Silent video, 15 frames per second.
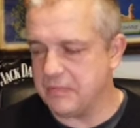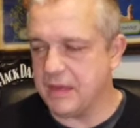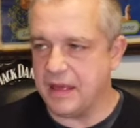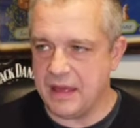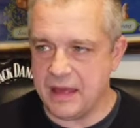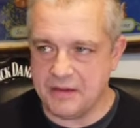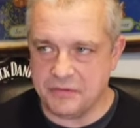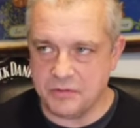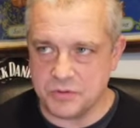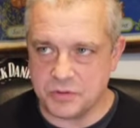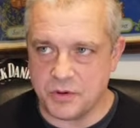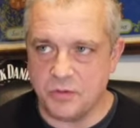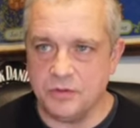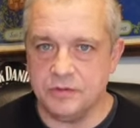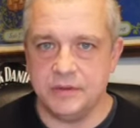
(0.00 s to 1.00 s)
if I was
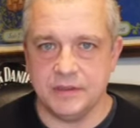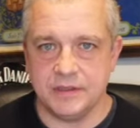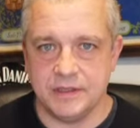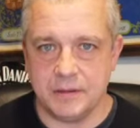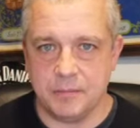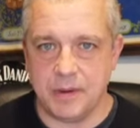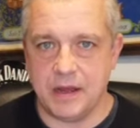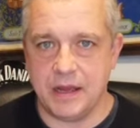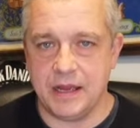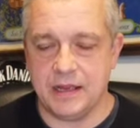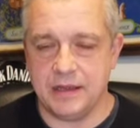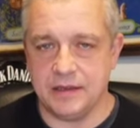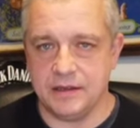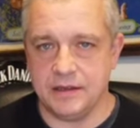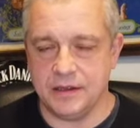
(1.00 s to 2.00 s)
going to buy
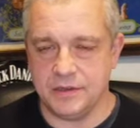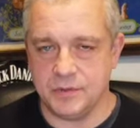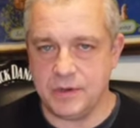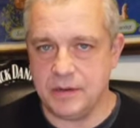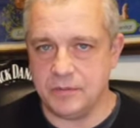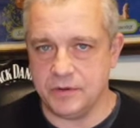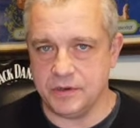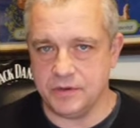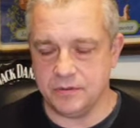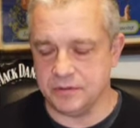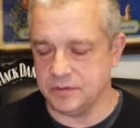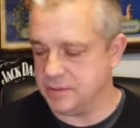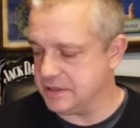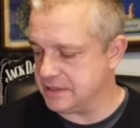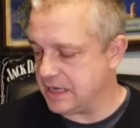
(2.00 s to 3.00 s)
a 21-year-old
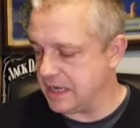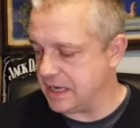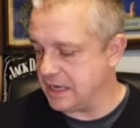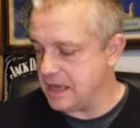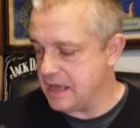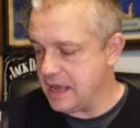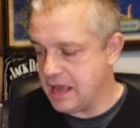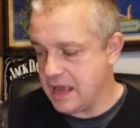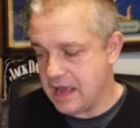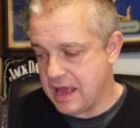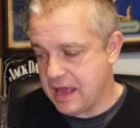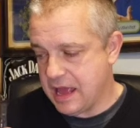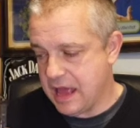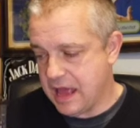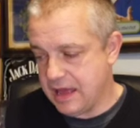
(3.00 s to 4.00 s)
whiskey,
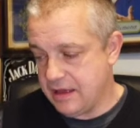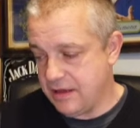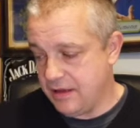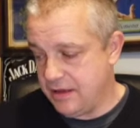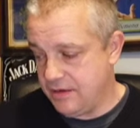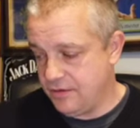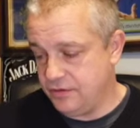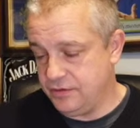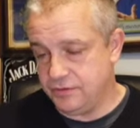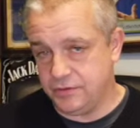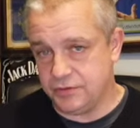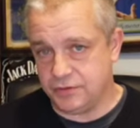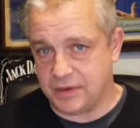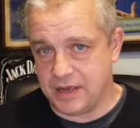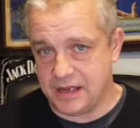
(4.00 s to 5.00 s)
Oloroso
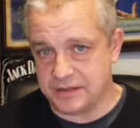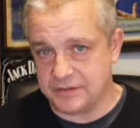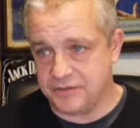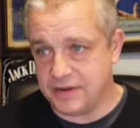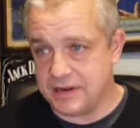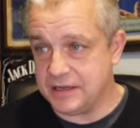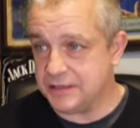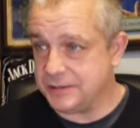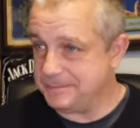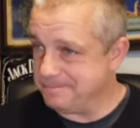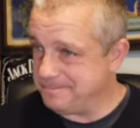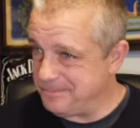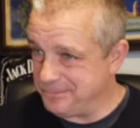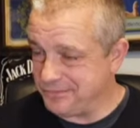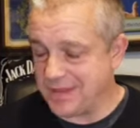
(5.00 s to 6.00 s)
cask finish,
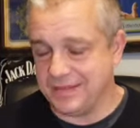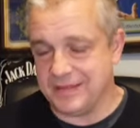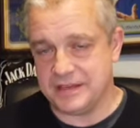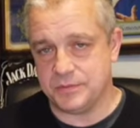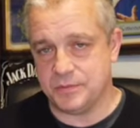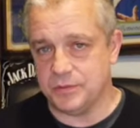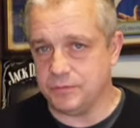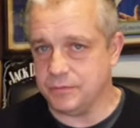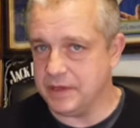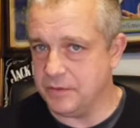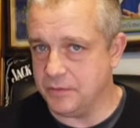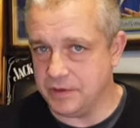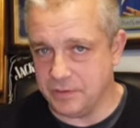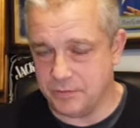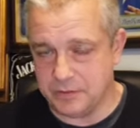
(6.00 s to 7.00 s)
this wouldn't be the one
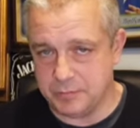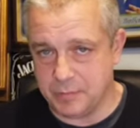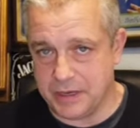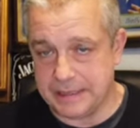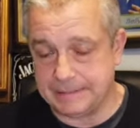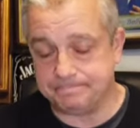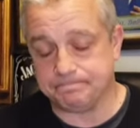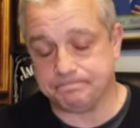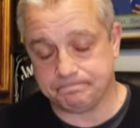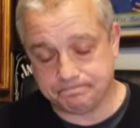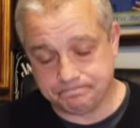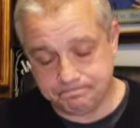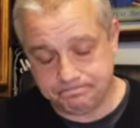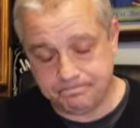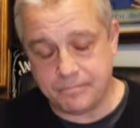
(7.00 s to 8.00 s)
I would buy.
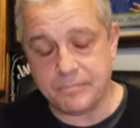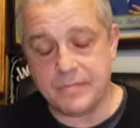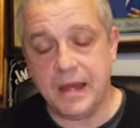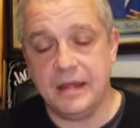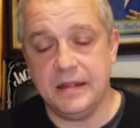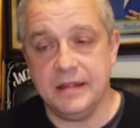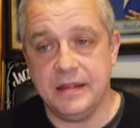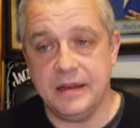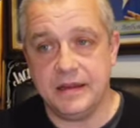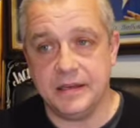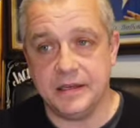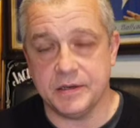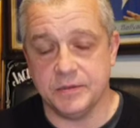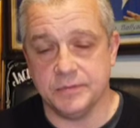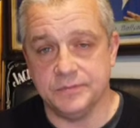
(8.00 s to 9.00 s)
There you
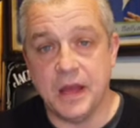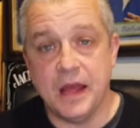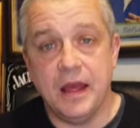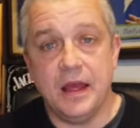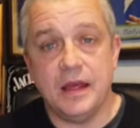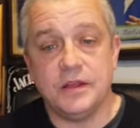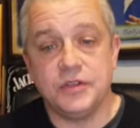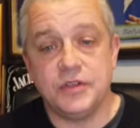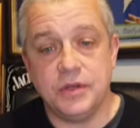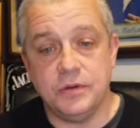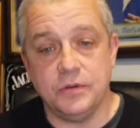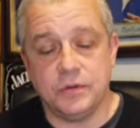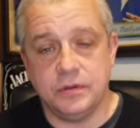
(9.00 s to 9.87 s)
go. So,